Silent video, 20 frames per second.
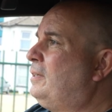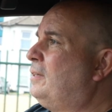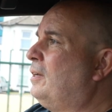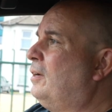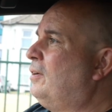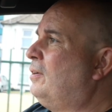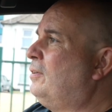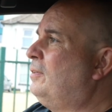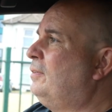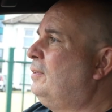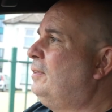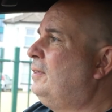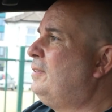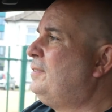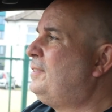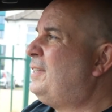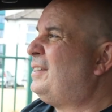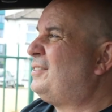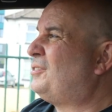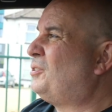car,
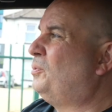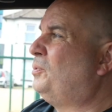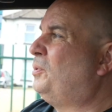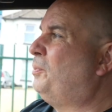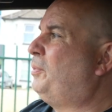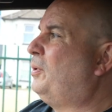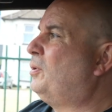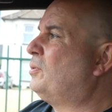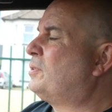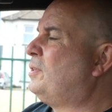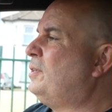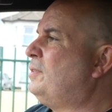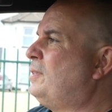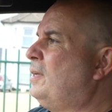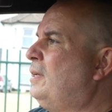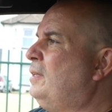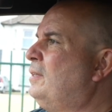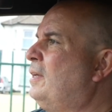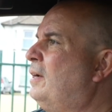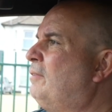ticks all the boxes
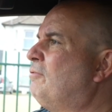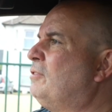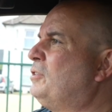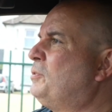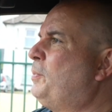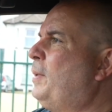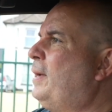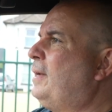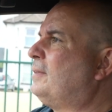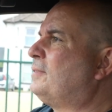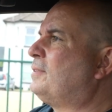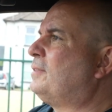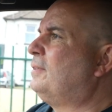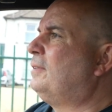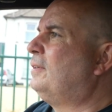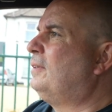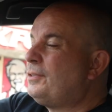in that respect.